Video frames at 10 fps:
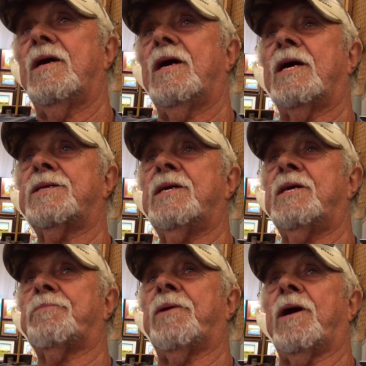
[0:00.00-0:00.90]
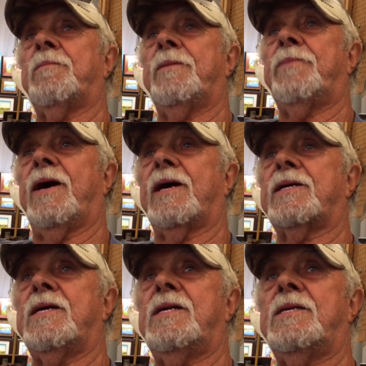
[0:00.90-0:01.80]
I think probably
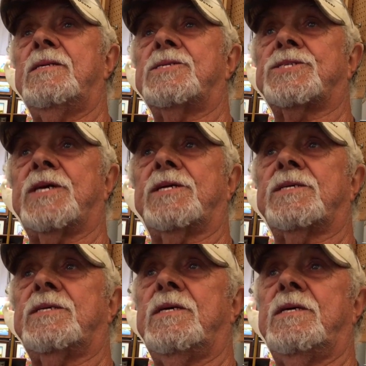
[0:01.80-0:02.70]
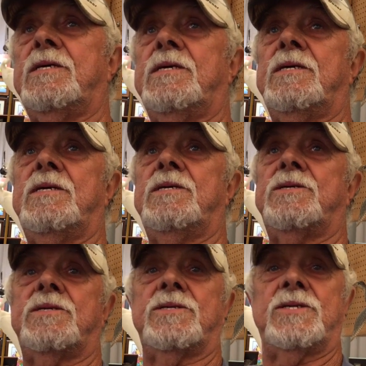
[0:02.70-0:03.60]
back in '62,
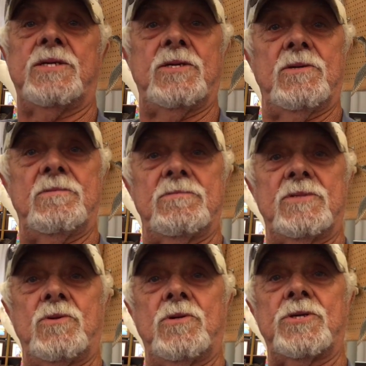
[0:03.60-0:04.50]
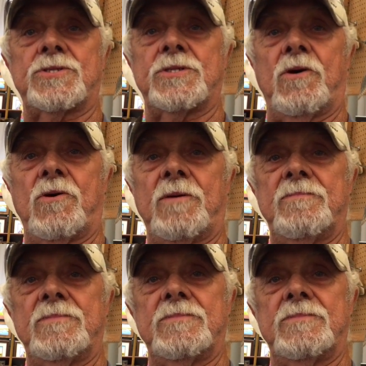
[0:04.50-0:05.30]
during the storm.